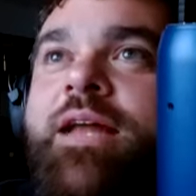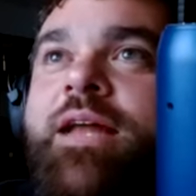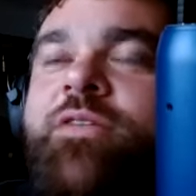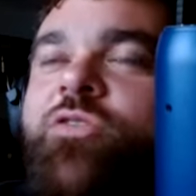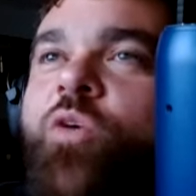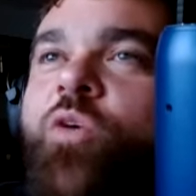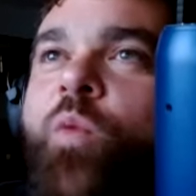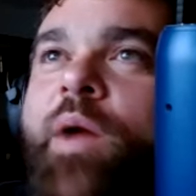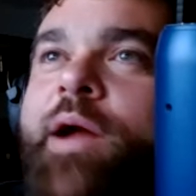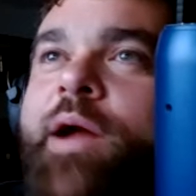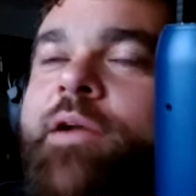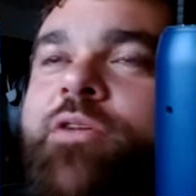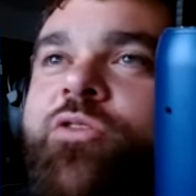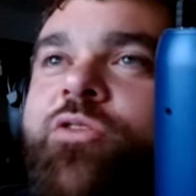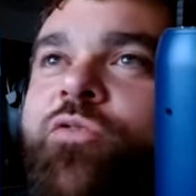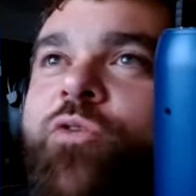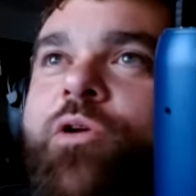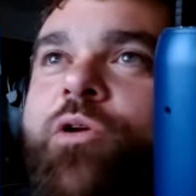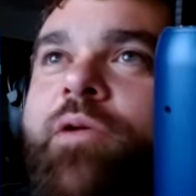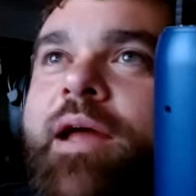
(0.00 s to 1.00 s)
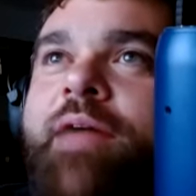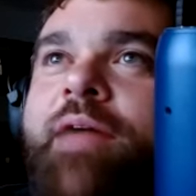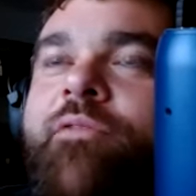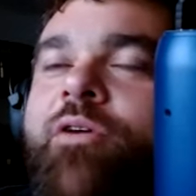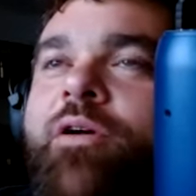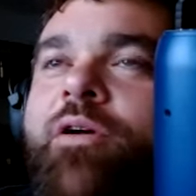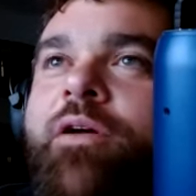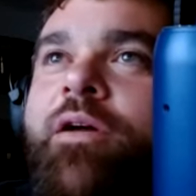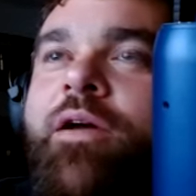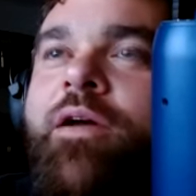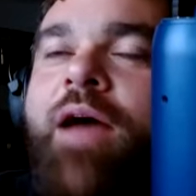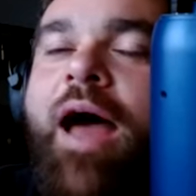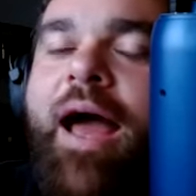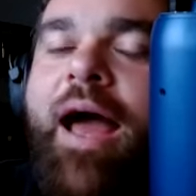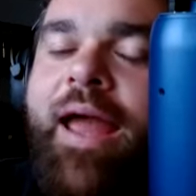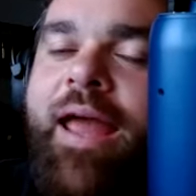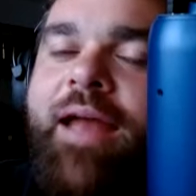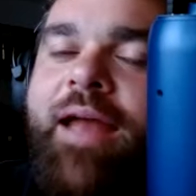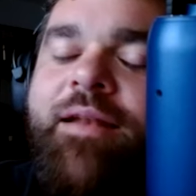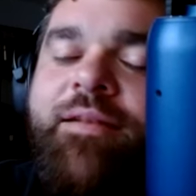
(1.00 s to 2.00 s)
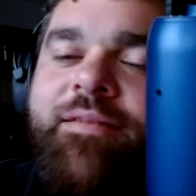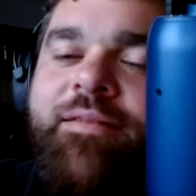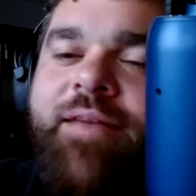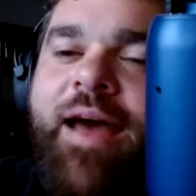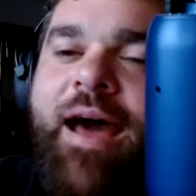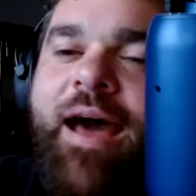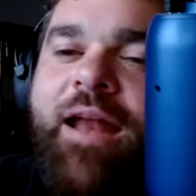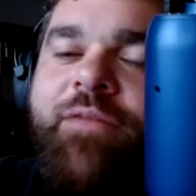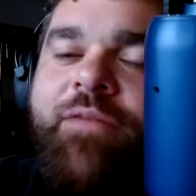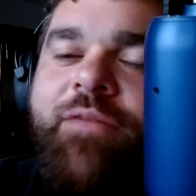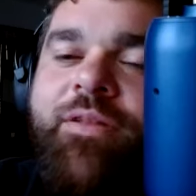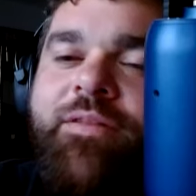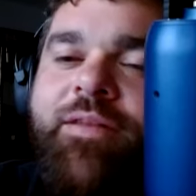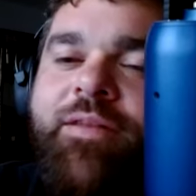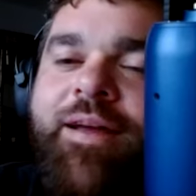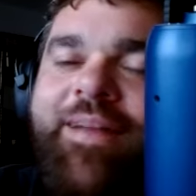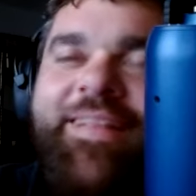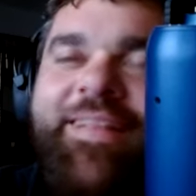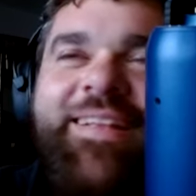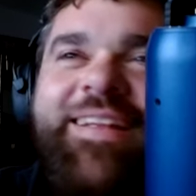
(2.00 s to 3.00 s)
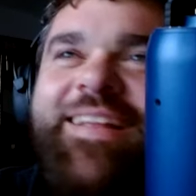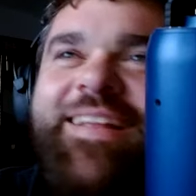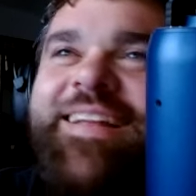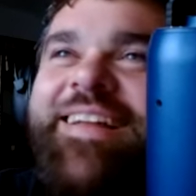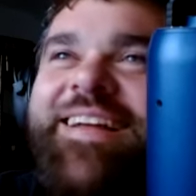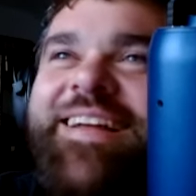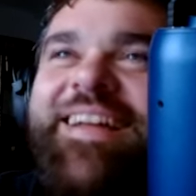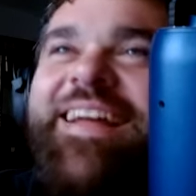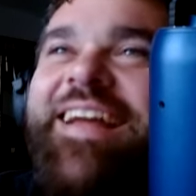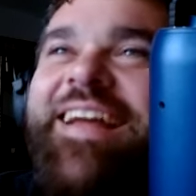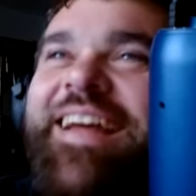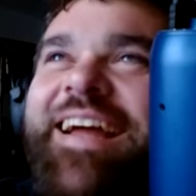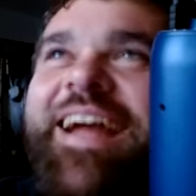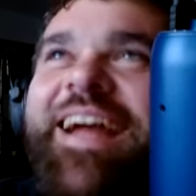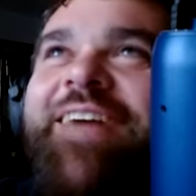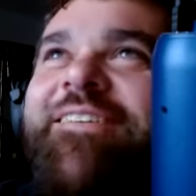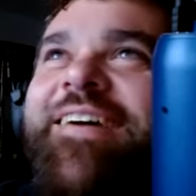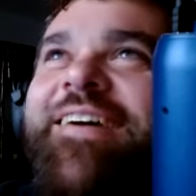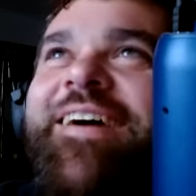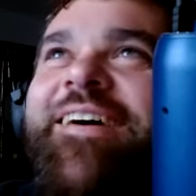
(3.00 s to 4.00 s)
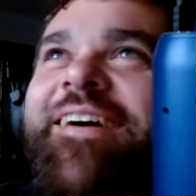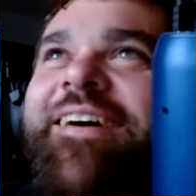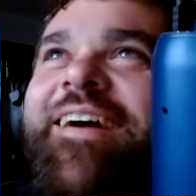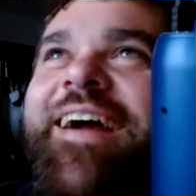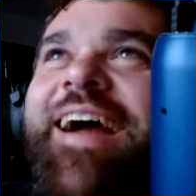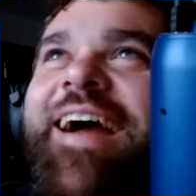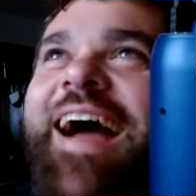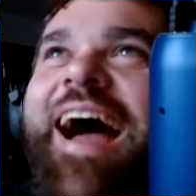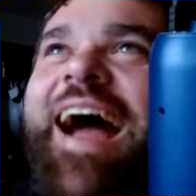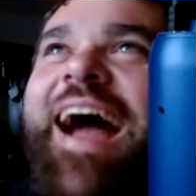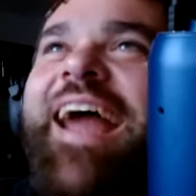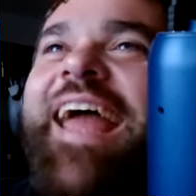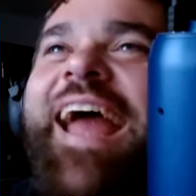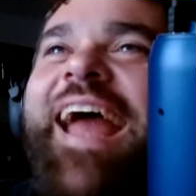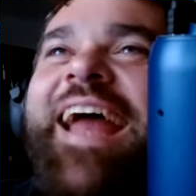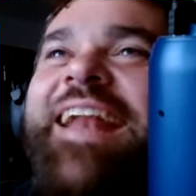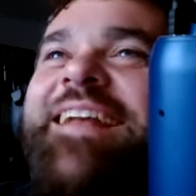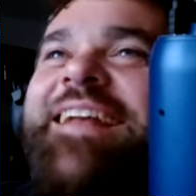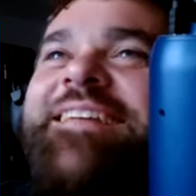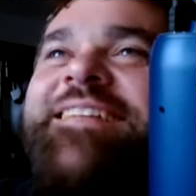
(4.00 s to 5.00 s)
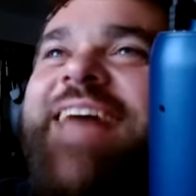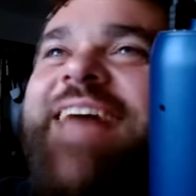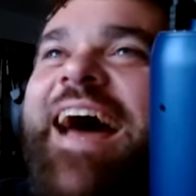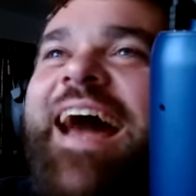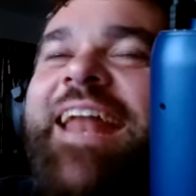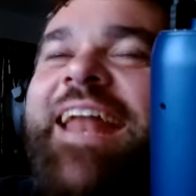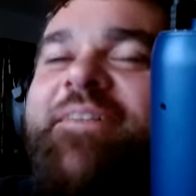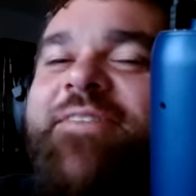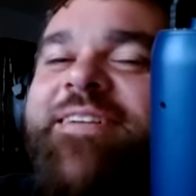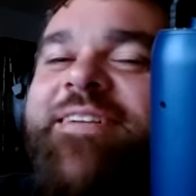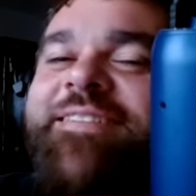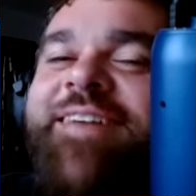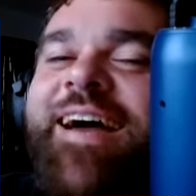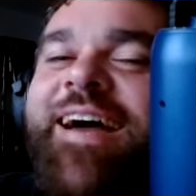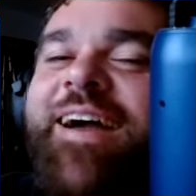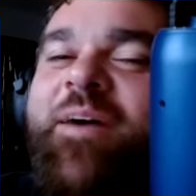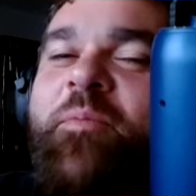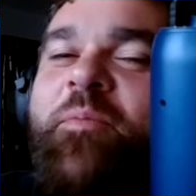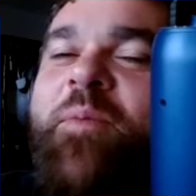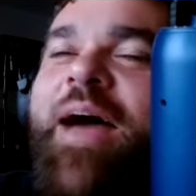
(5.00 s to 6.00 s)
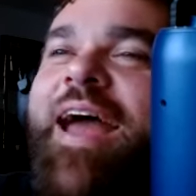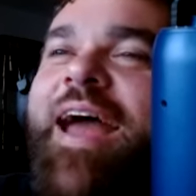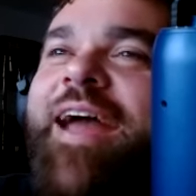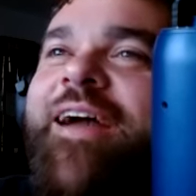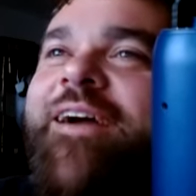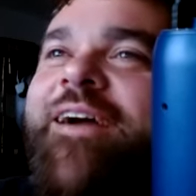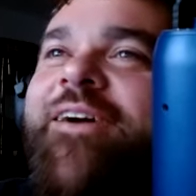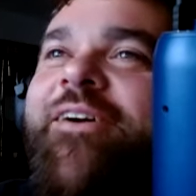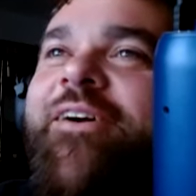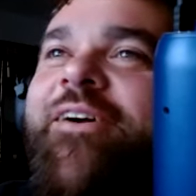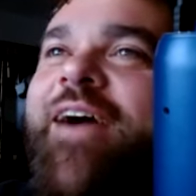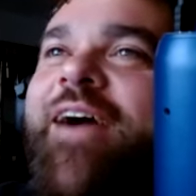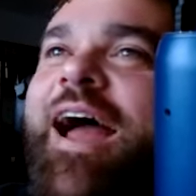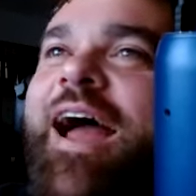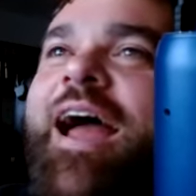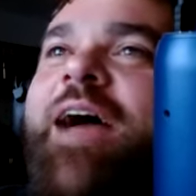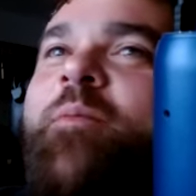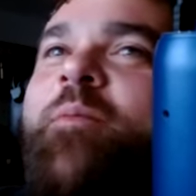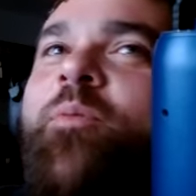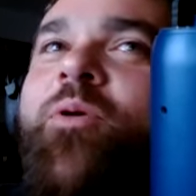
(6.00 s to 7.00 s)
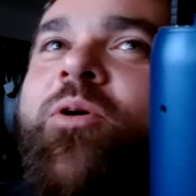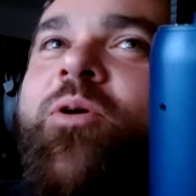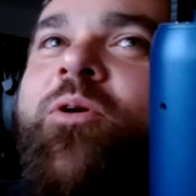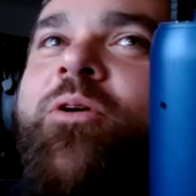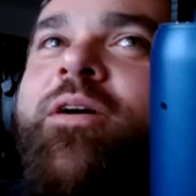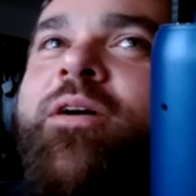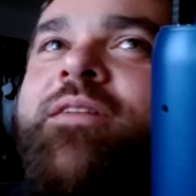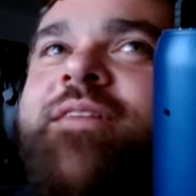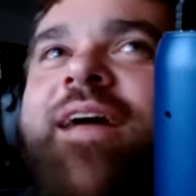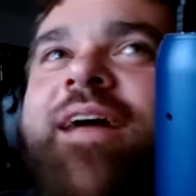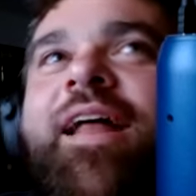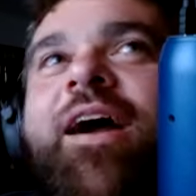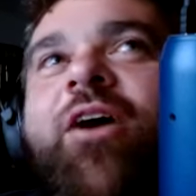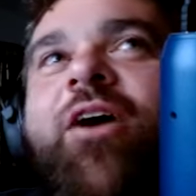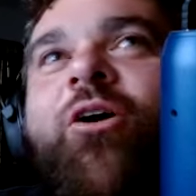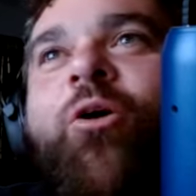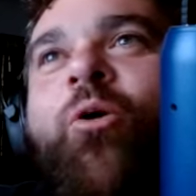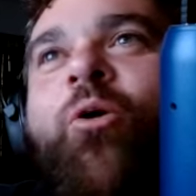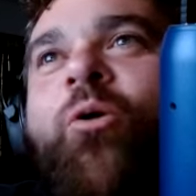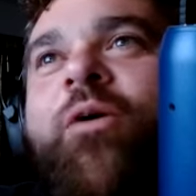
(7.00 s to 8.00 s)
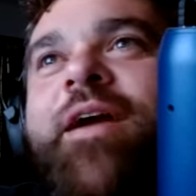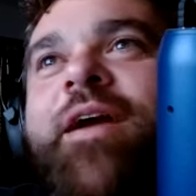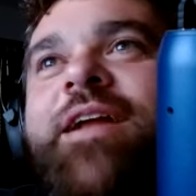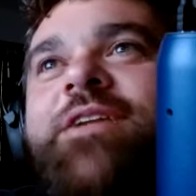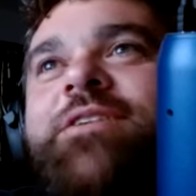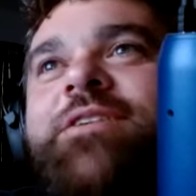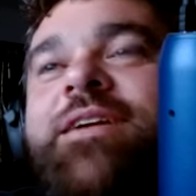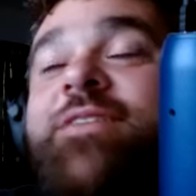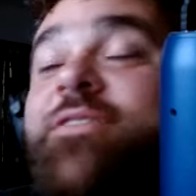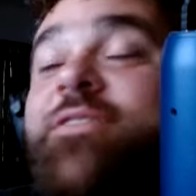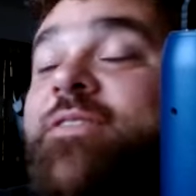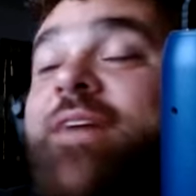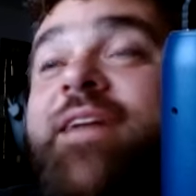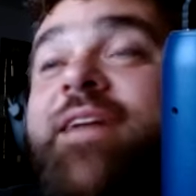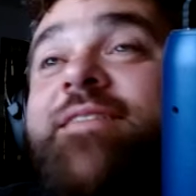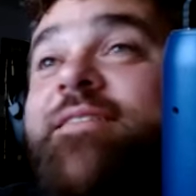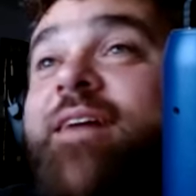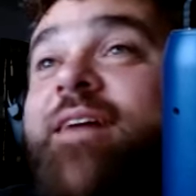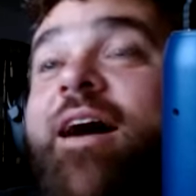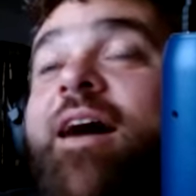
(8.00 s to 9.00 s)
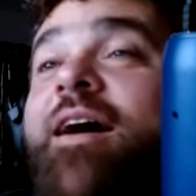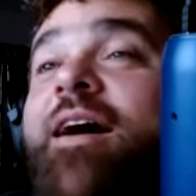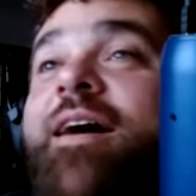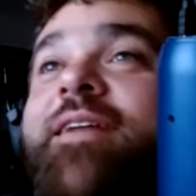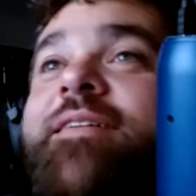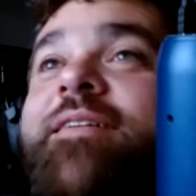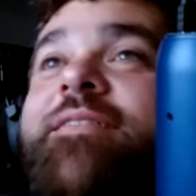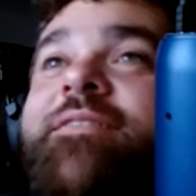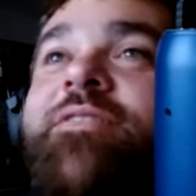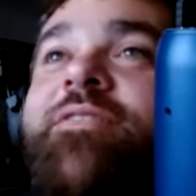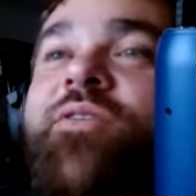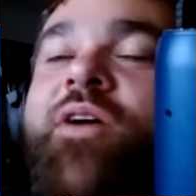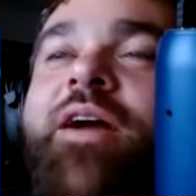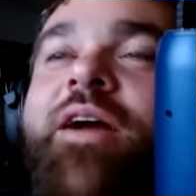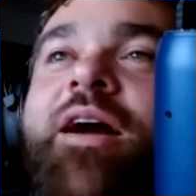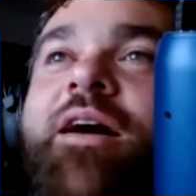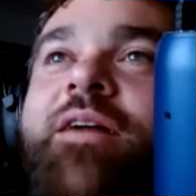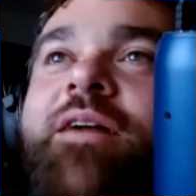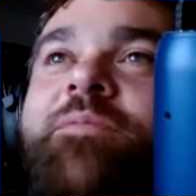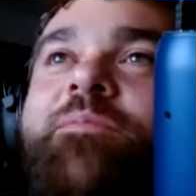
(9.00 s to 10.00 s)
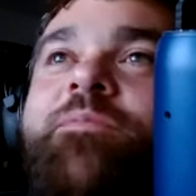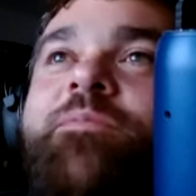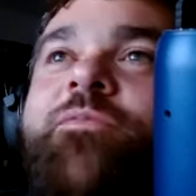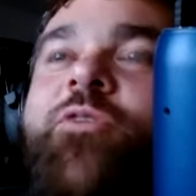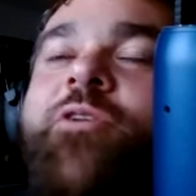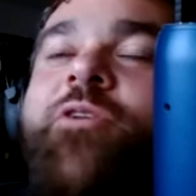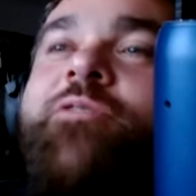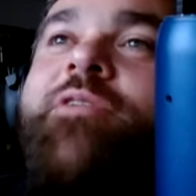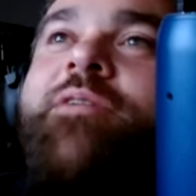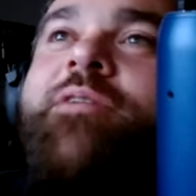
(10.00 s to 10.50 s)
It's the weirdest fruit ever. I can't decide if it's like, here we are. I can't decide if it's like a pear or an apple or it's got like an orange. It's odd. It's a very odd fruit.